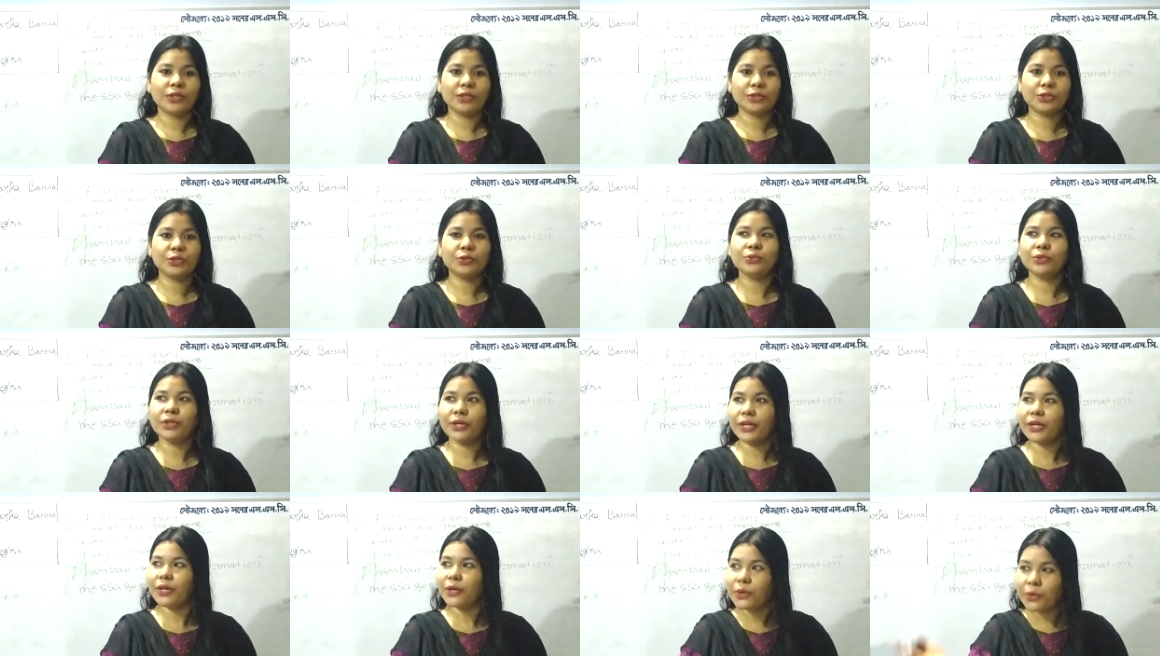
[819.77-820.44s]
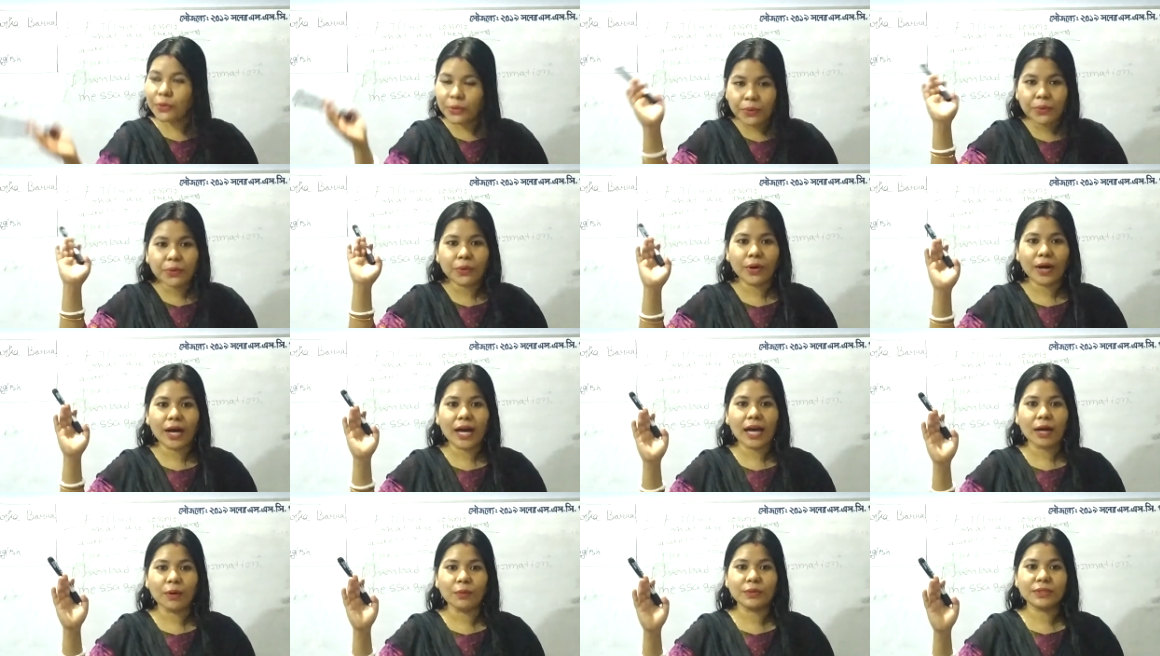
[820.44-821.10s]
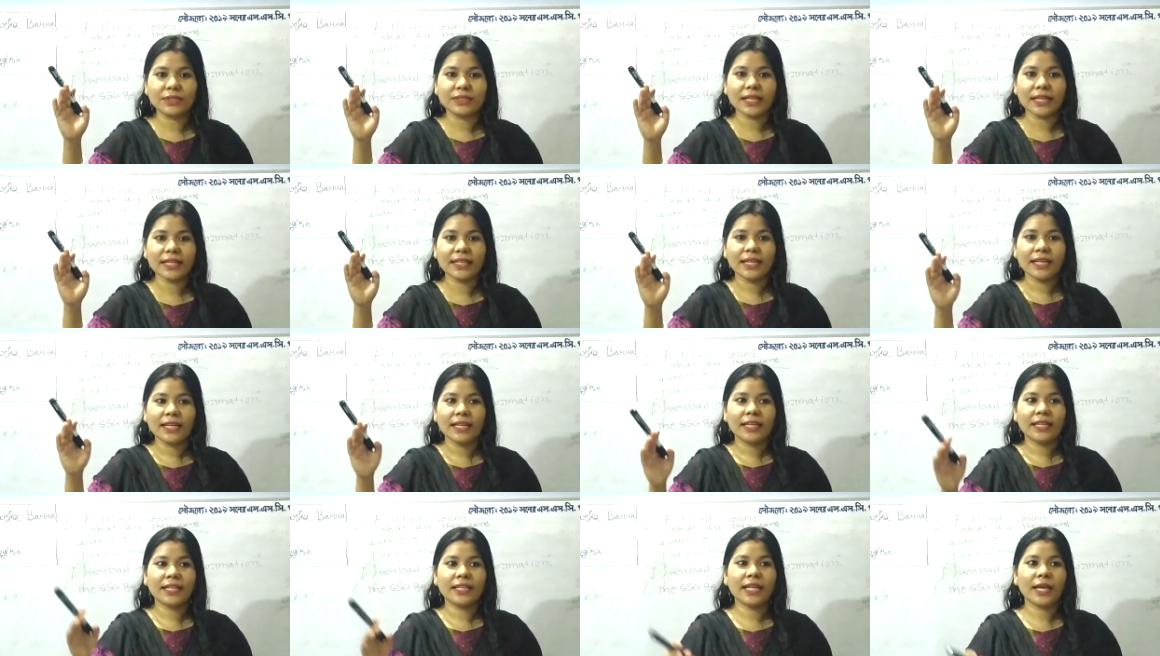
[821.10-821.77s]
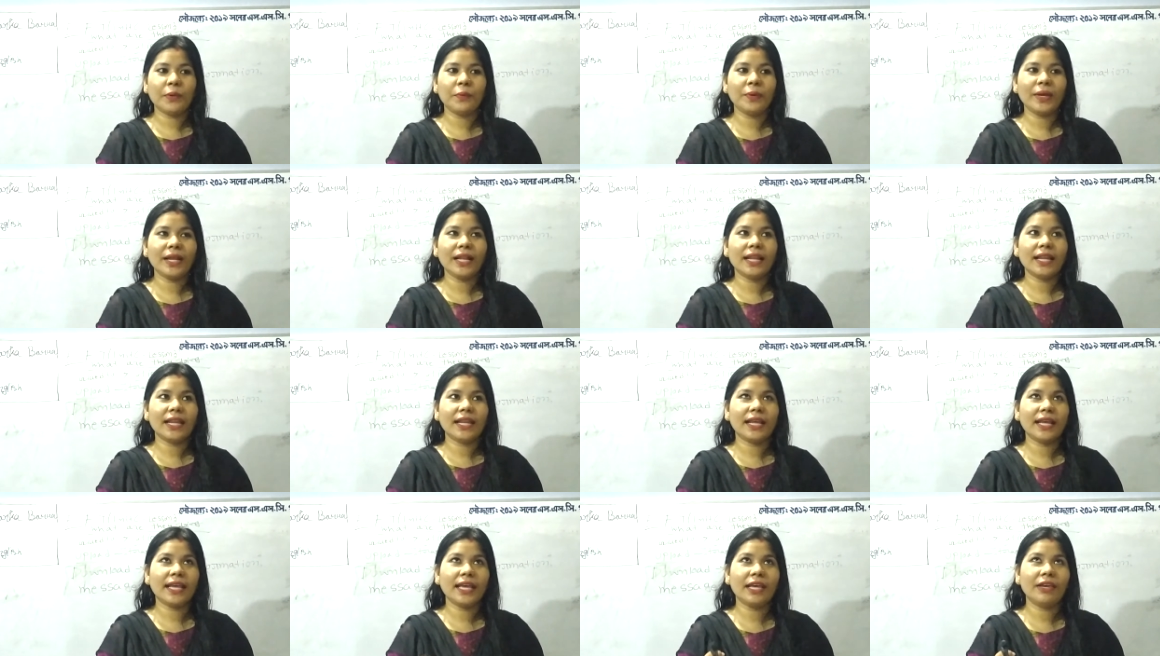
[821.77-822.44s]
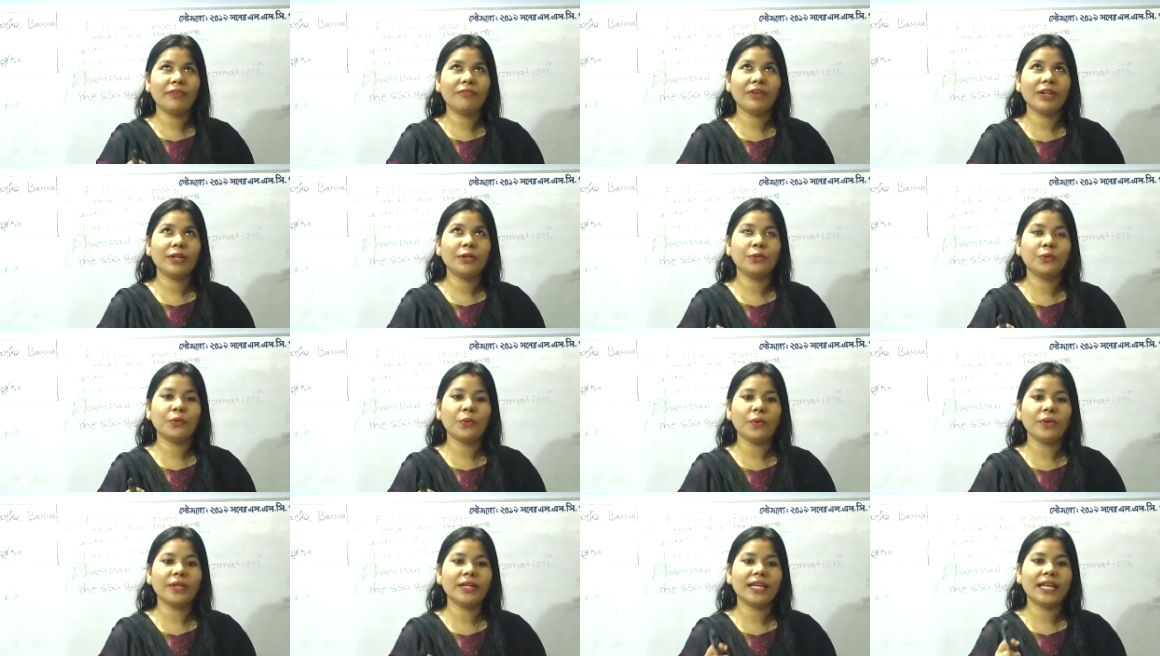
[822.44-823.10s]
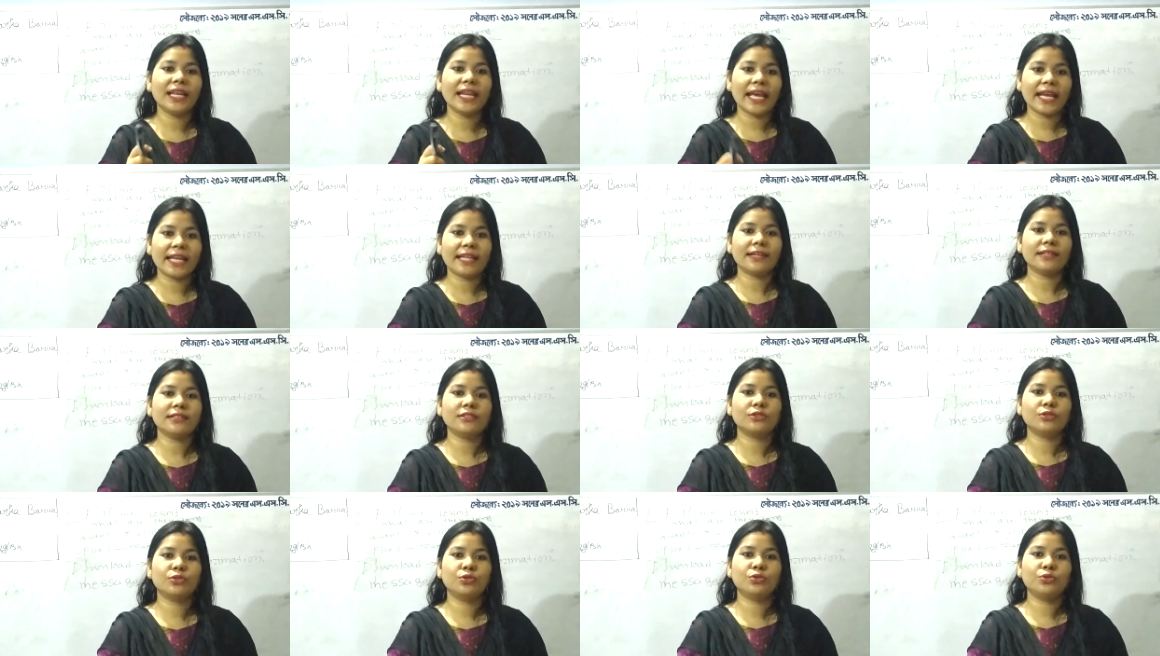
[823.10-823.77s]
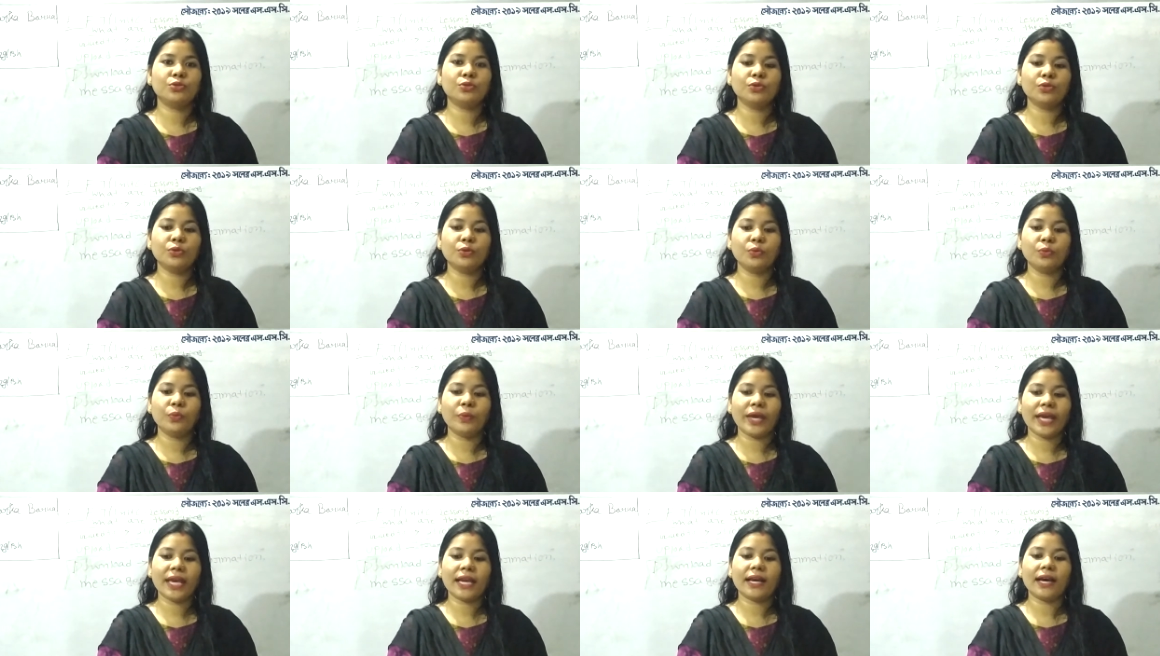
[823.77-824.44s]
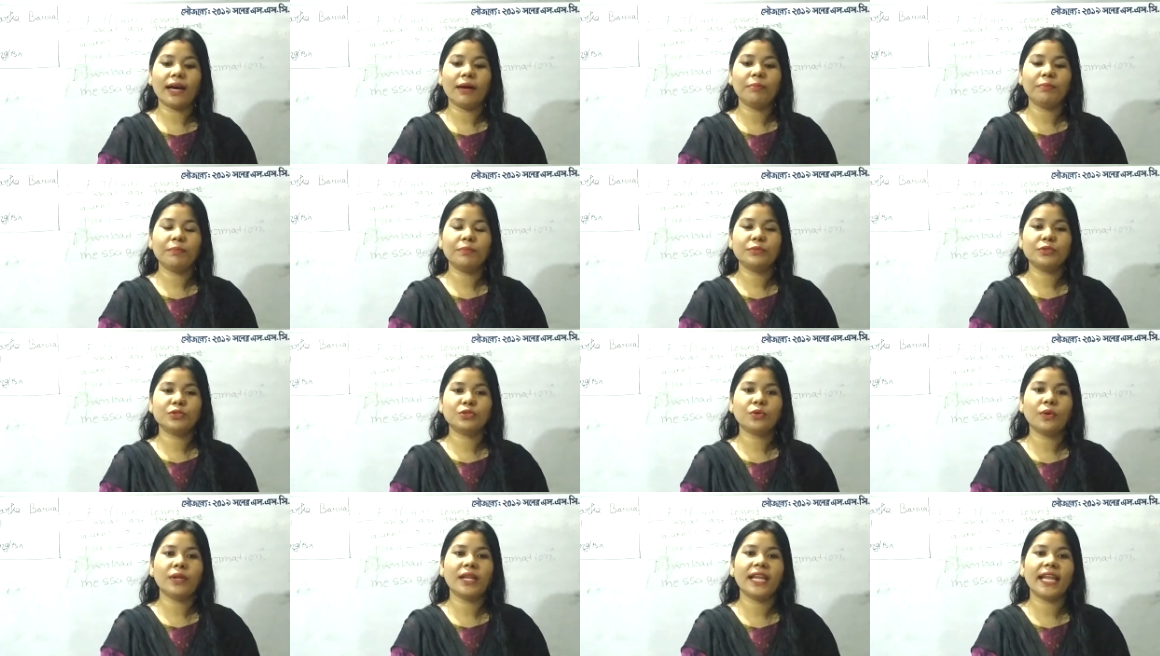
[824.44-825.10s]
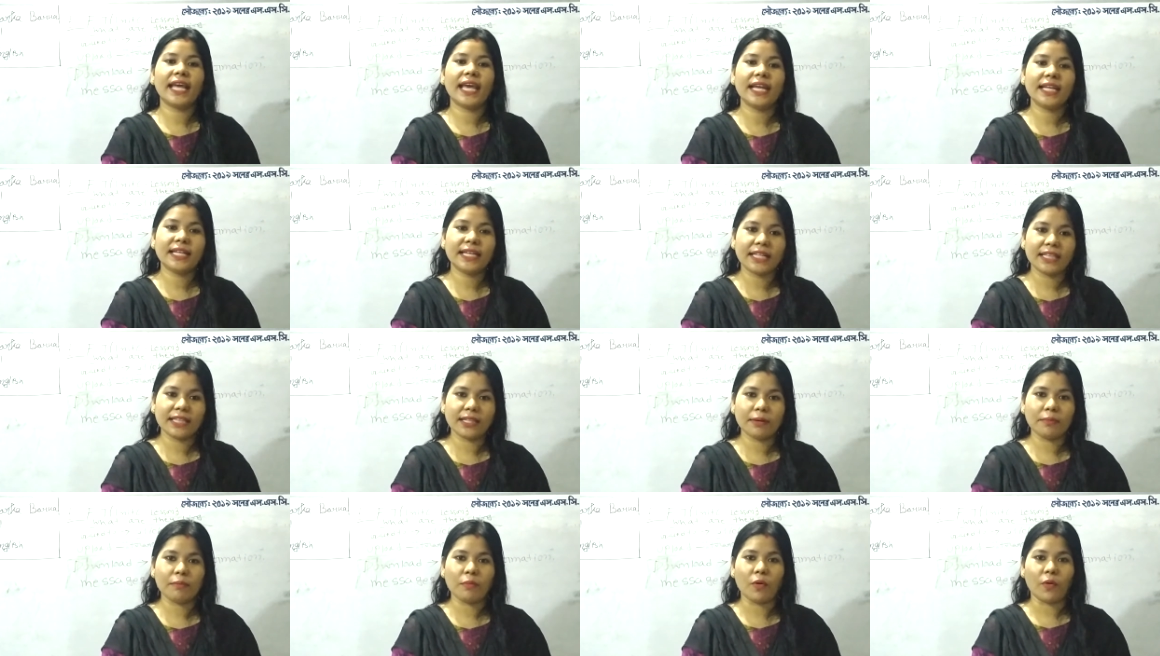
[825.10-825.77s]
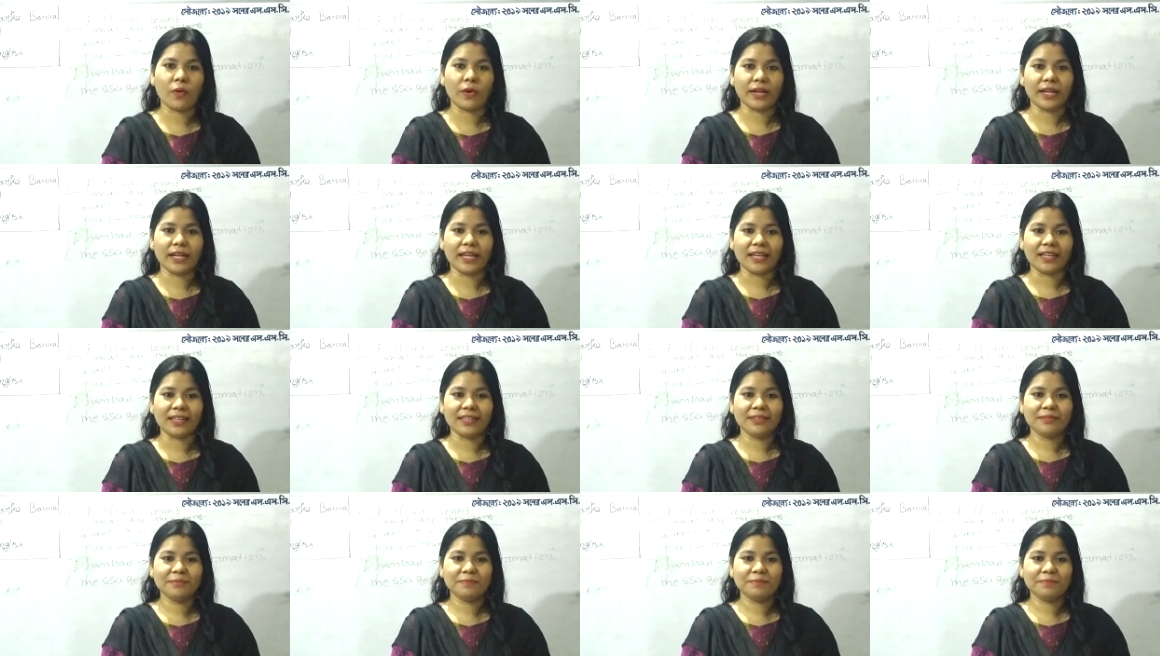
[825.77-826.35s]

Should we go outside? They will even don't let us to wake up so late in the morning.